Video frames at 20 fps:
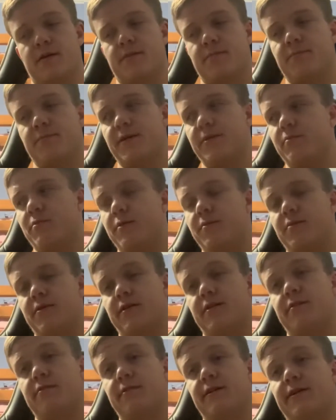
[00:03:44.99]
Bembry
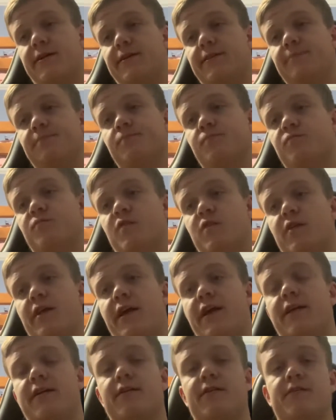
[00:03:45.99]
played okay.
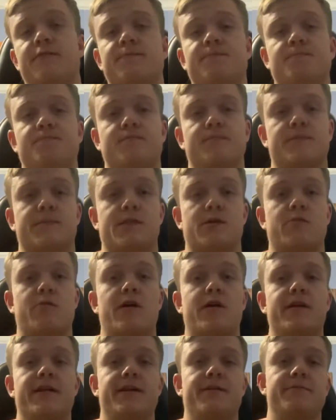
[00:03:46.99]
Fernando,
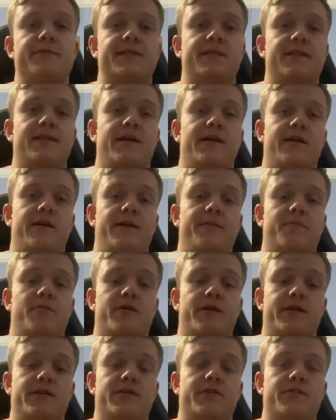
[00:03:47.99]
while he was in there, he
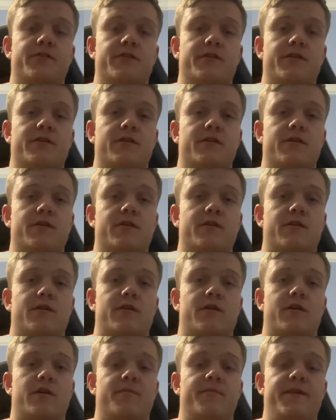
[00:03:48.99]
played good.
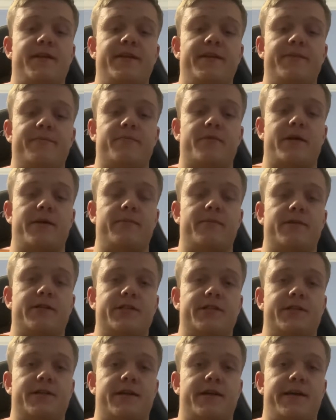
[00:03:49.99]
He didn't play
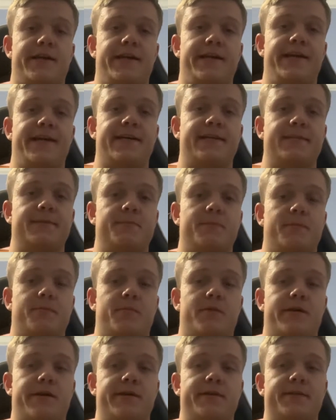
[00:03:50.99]
much tonight. He hasn't been
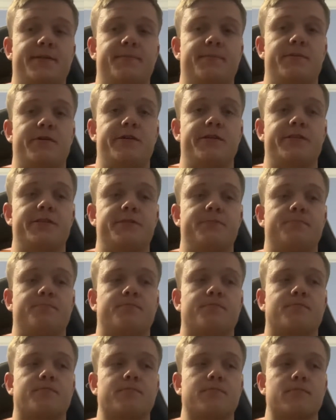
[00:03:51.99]
playing as much,
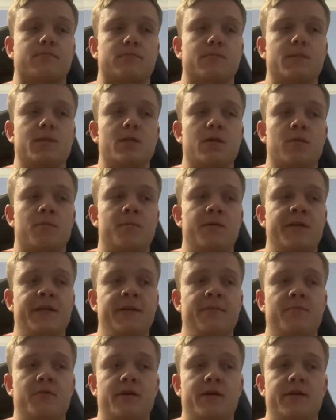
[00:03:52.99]
but
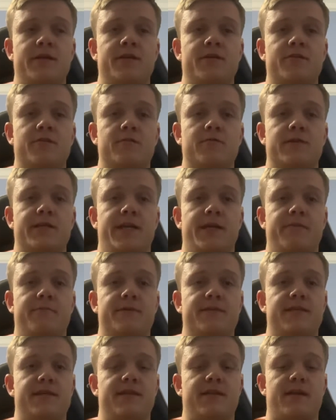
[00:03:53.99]
he played good when he
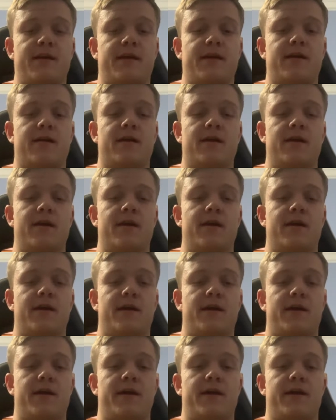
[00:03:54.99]
was in there.
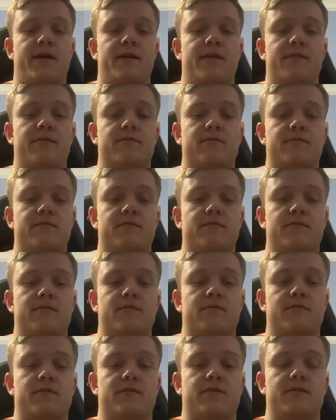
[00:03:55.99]
And
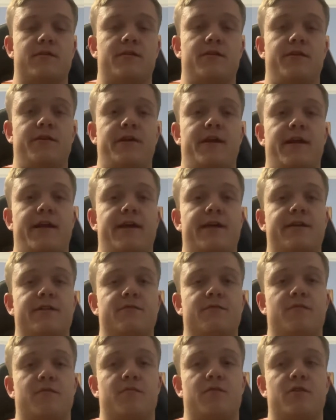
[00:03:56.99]
you can't
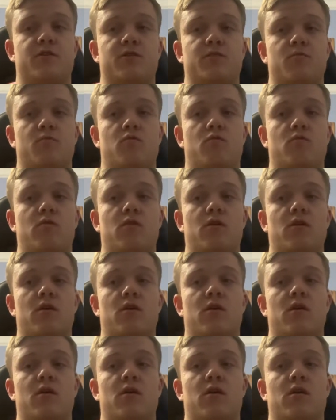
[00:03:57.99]
ask for much more.
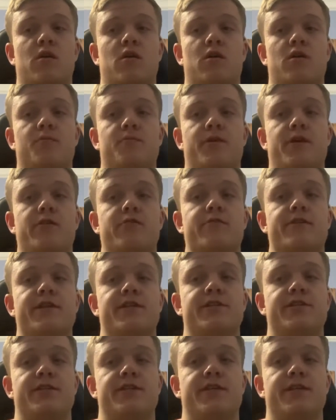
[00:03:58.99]

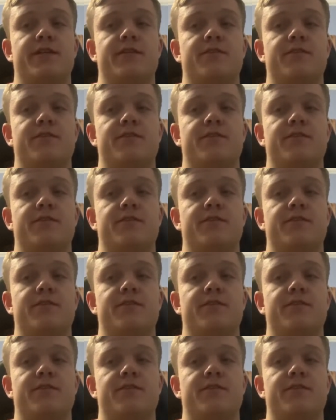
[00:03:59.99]
Jokic did